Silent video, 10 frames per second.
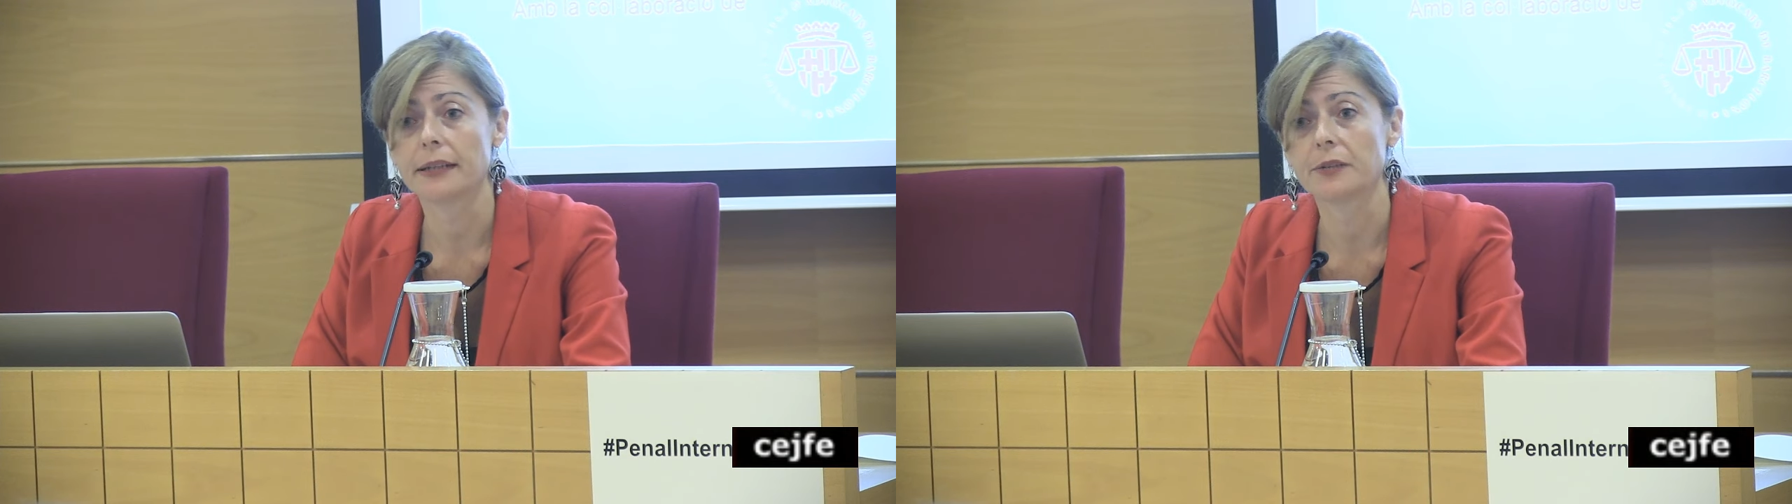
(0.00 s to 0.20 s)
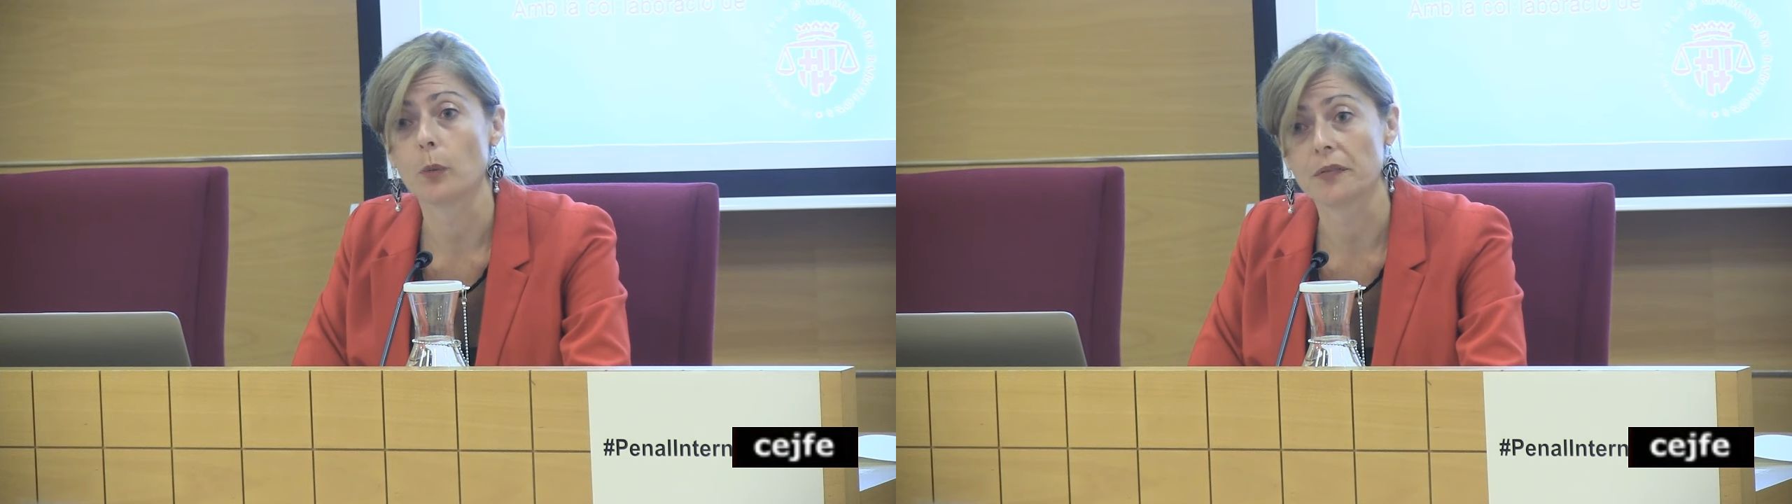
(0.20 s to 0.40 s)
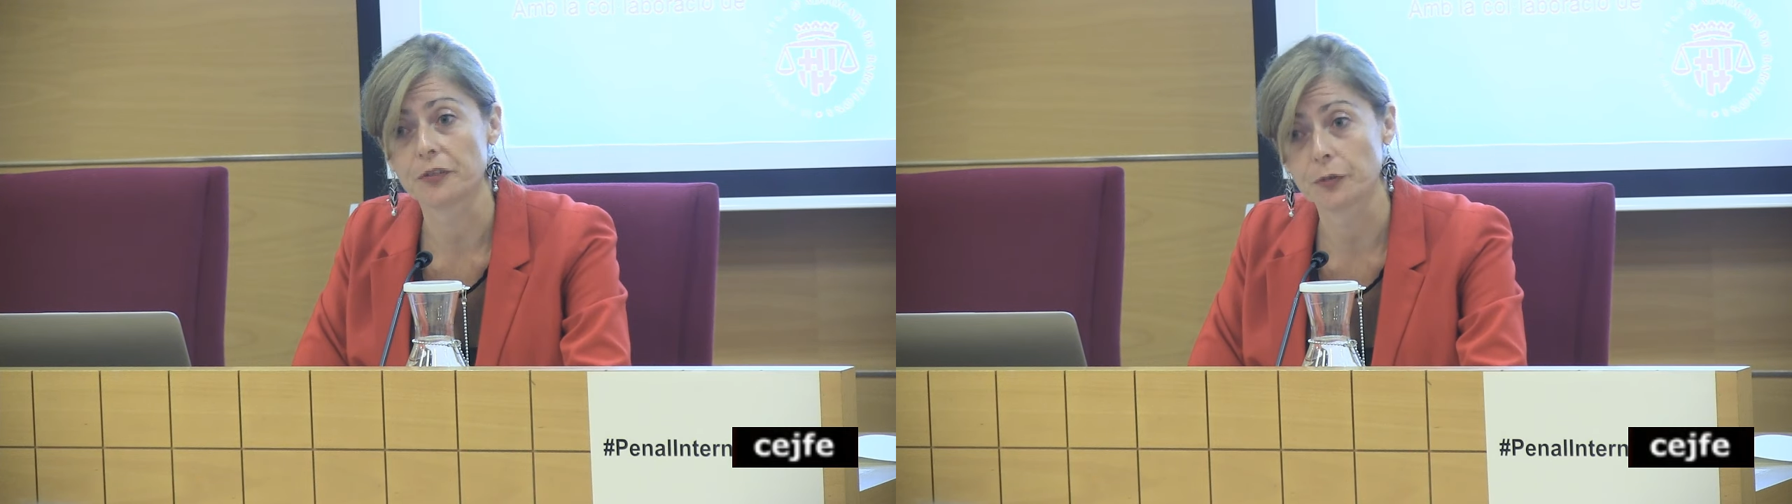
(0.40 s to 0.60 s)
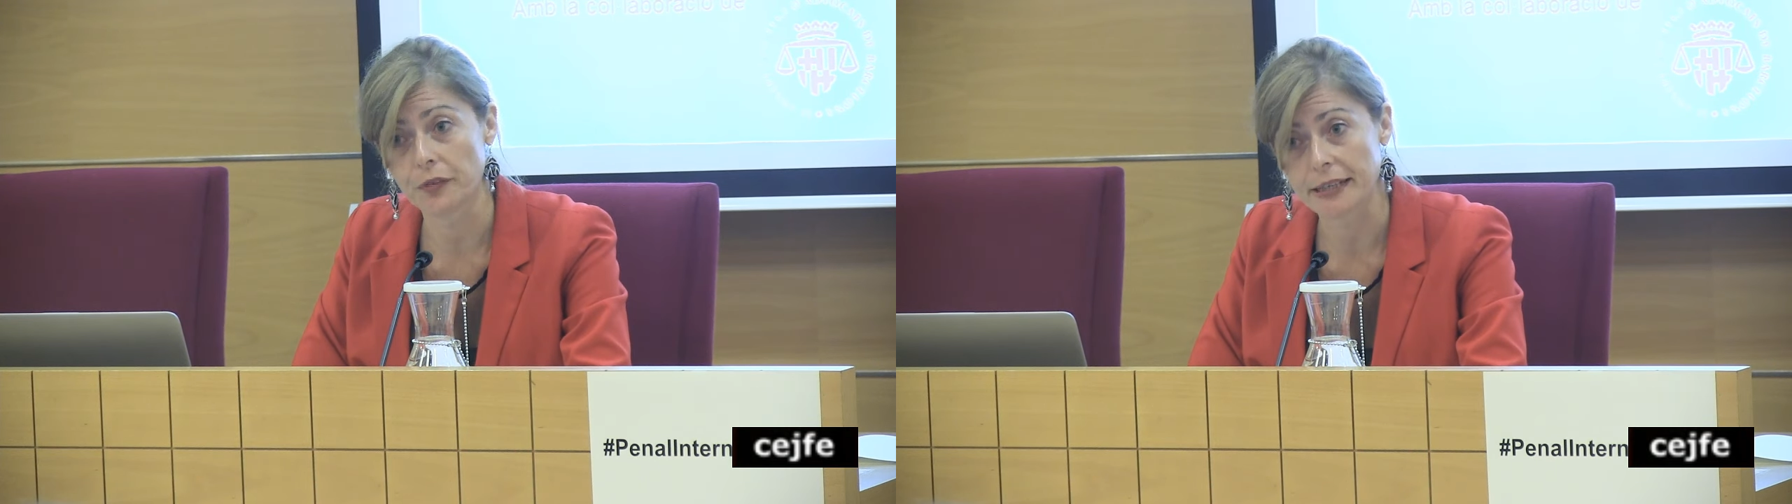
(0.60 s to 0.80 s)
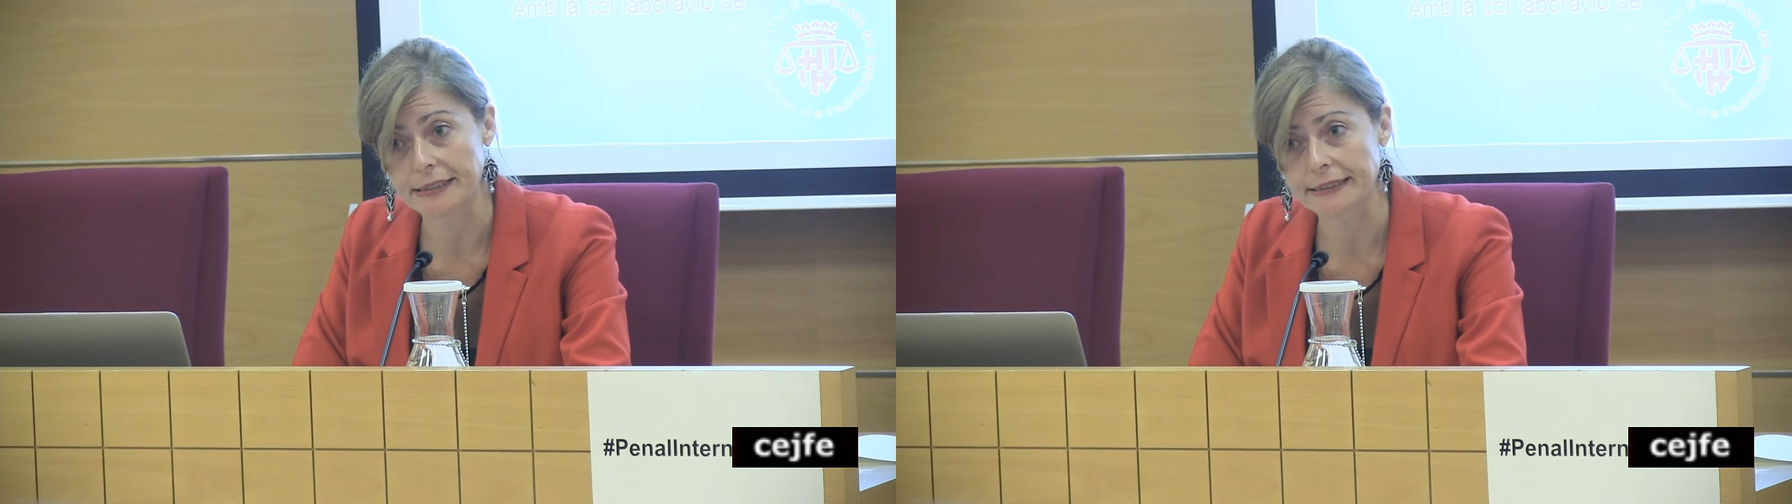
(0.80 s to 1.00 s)
that we have to
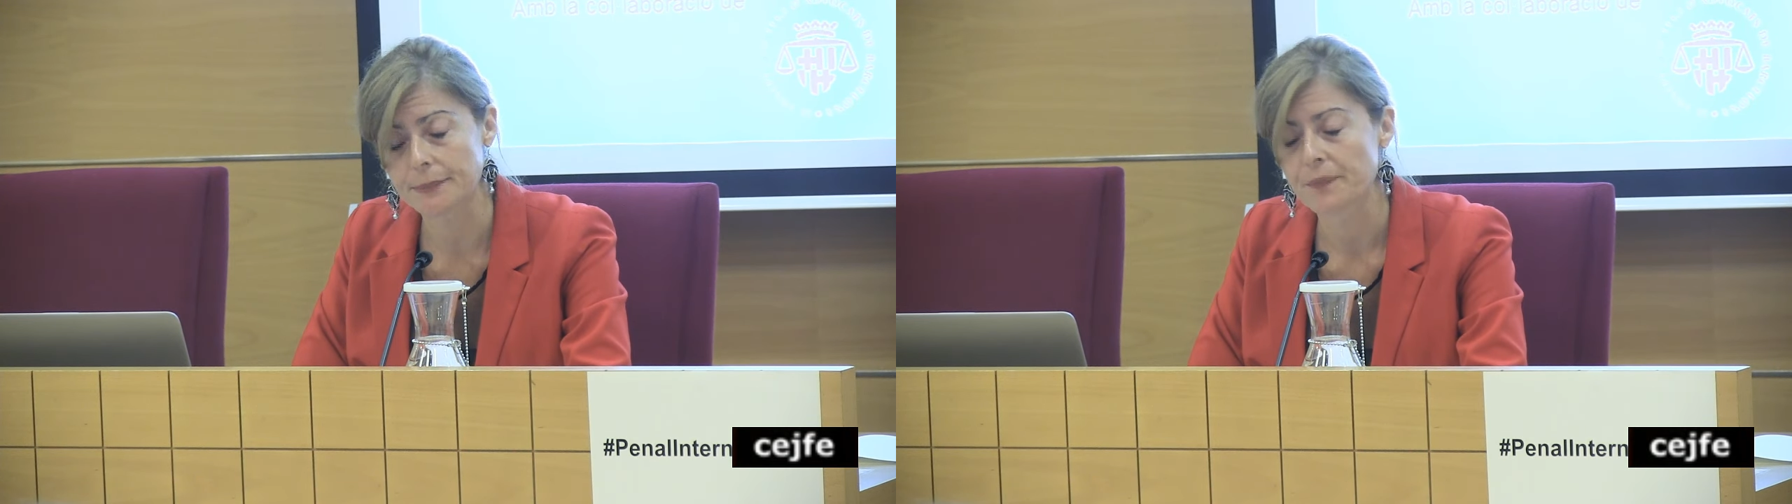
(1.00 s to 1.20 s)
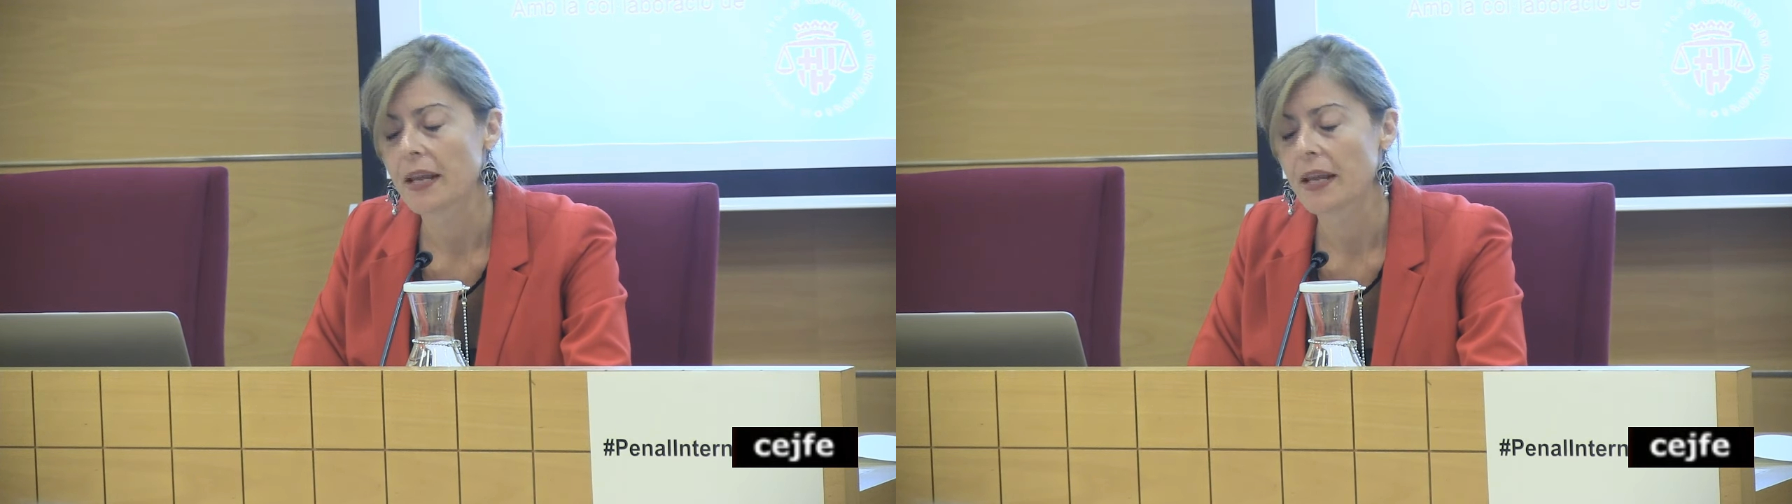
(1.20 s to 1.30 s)
face.